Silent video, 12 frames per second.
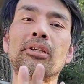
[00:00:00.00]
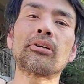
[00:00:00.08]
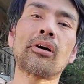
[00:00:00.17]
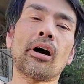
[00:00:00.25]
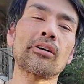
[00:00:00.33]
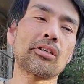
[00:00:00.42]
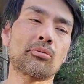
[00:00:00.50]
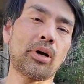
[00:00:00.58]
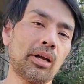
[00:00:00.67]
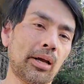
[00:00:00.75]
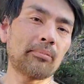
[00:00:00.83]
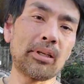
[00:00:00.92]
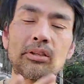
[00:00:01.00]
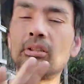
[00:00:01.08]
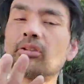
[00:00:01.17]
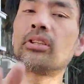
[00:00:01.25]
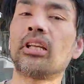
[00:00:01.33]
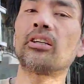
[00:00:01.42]
I'm still conscious, right? I'm
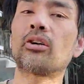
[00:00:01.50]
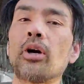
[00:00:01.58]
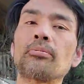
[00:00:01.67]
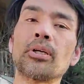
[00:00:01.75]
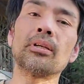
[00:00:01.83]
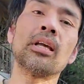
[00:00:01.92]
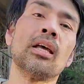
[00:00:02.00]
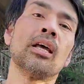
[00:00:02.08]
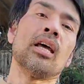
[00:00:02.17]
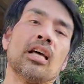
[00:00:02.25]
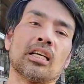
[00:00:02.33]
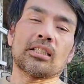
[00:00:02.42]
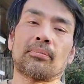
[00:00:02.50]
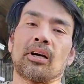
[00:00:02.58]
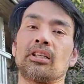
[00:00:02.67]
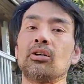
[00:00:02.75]
going to do the interruption because I'm